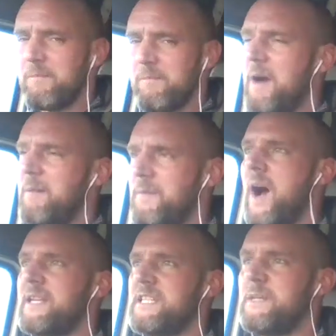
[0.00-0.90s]
I'm
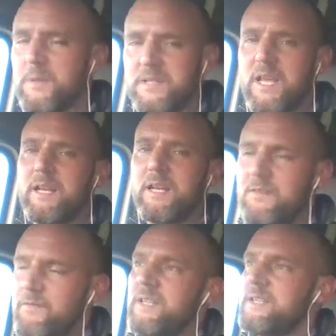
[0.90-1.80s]
90%
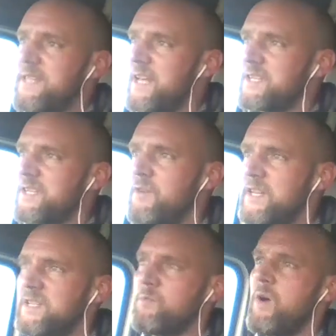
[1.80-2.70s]
convinced that's the reason